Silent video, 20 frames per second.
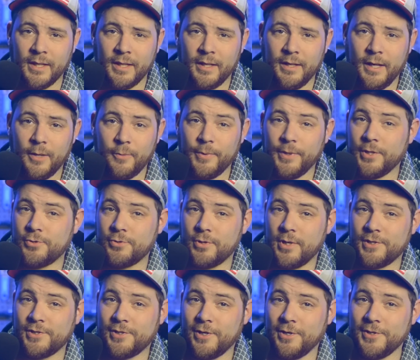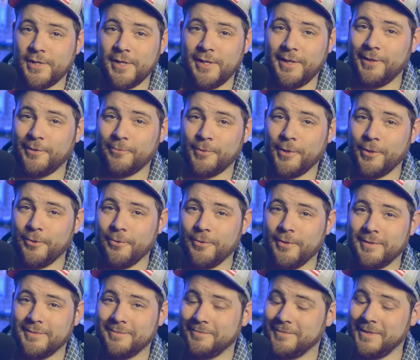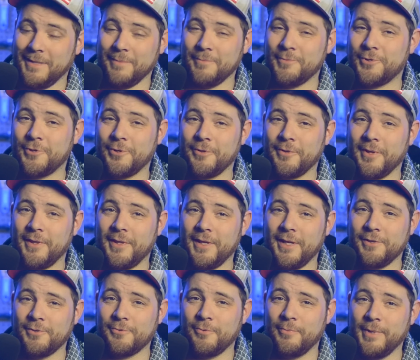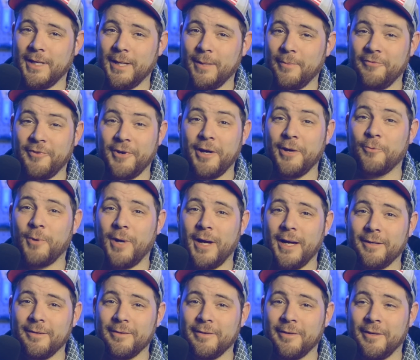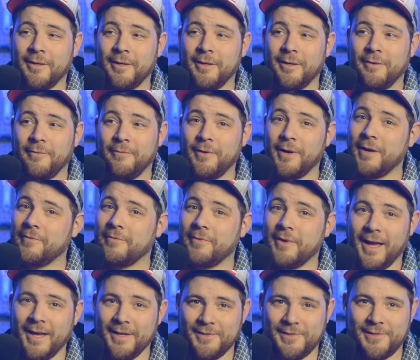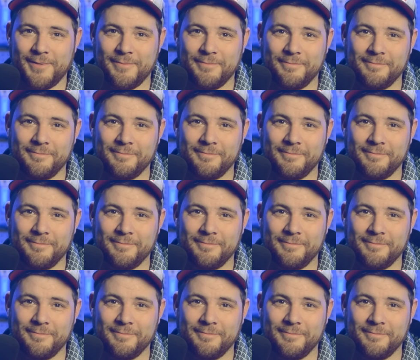Now, when the truck starts hitting the road, I'm sure that things will become very wild, very fast.